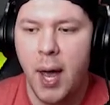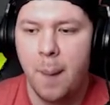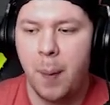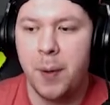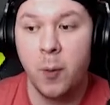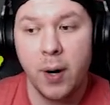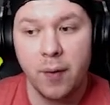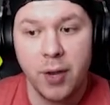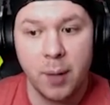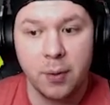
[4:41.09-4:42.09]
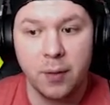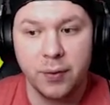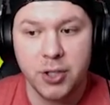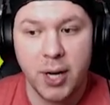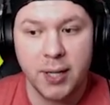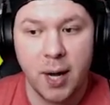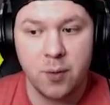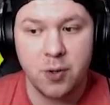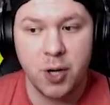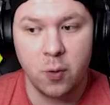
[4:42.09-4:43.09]
but be aware of the number of shine
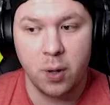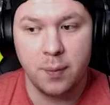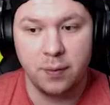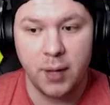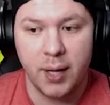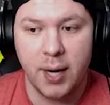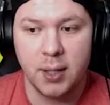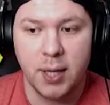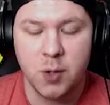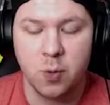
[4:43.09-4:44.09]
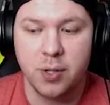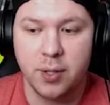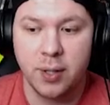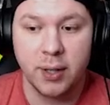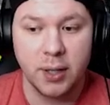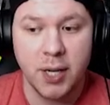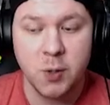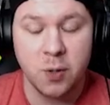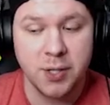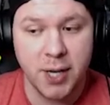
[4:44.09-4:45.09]
counters on Realm of Light and Lightsworn
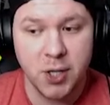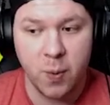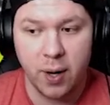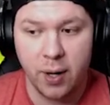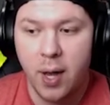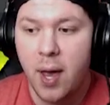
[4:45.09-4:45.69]
Iceborne Sanctuary.